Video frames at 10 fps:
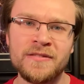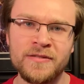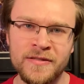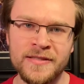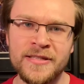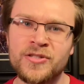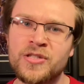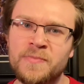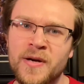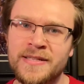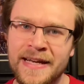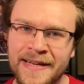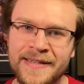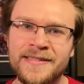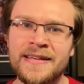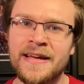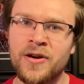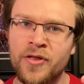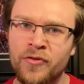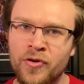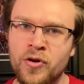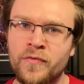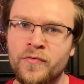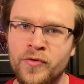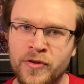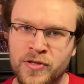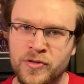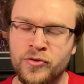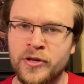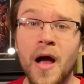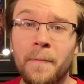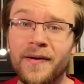decisions spontaneously and on their own for the story.